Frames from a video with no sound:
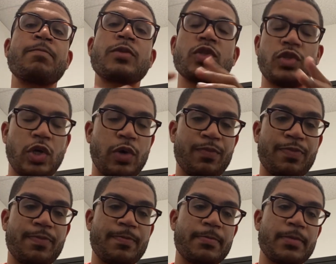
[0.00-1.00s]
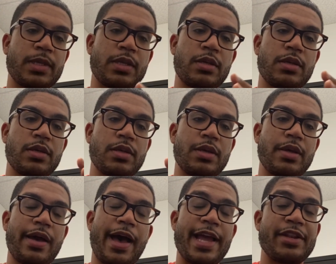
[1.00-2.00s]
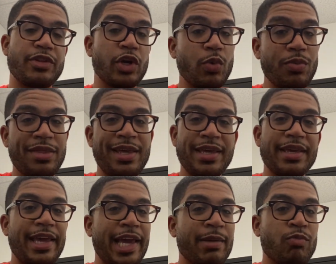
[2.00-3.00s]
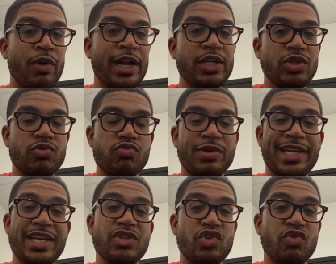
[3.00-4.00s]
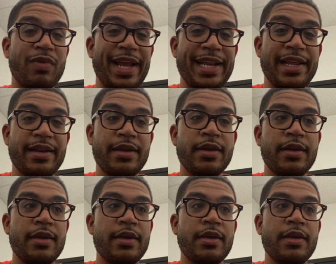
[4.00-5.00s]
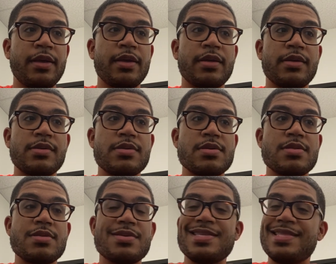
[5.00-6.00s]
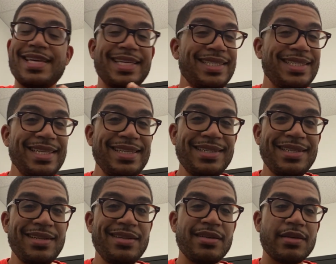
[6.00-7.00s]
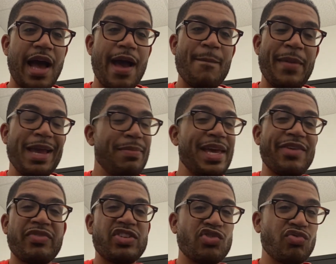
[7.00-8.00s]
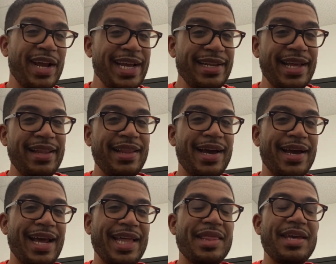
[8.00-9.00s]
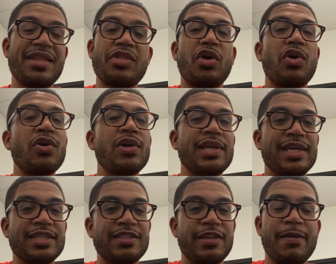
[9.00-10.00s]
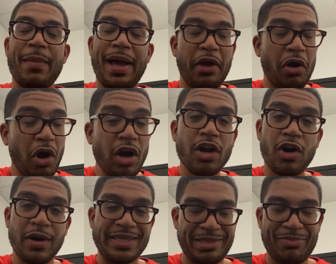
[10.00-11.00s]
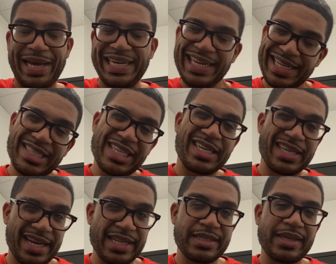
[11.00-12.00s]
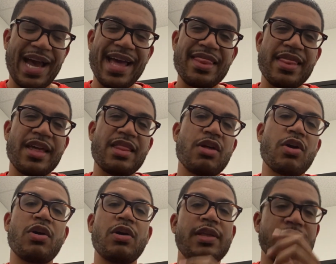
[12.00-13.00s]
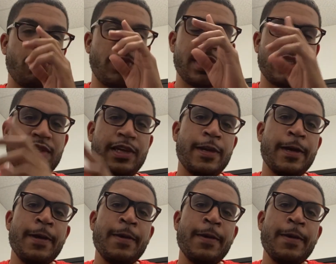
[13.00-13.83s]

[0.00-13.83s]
So I don't think Cam Reddish would get traded this season. Maybe at the trade deadline. I think the earliest, in my heart of hearts, in my guts of guts, I think the earliest we could see